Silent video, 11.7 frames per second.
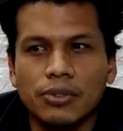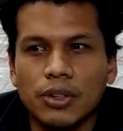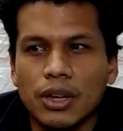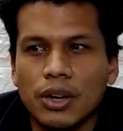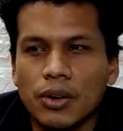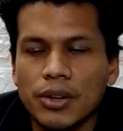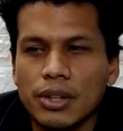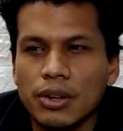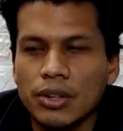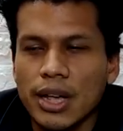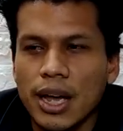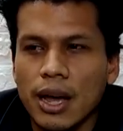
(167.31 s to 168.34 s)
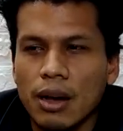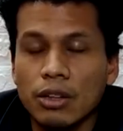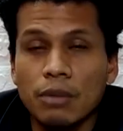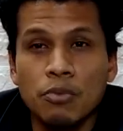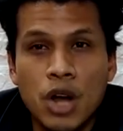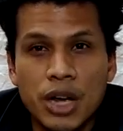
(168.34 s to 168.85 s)
for going on
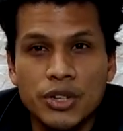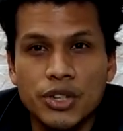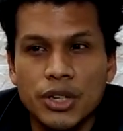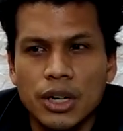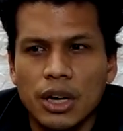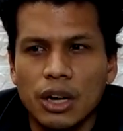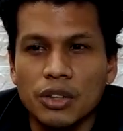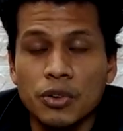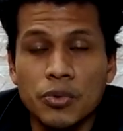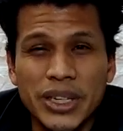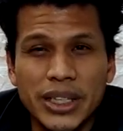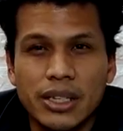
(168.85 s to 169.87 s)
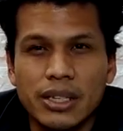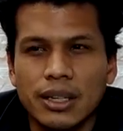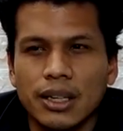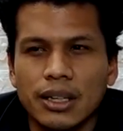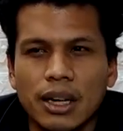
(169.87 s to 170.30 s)
a brunch on the Ritz.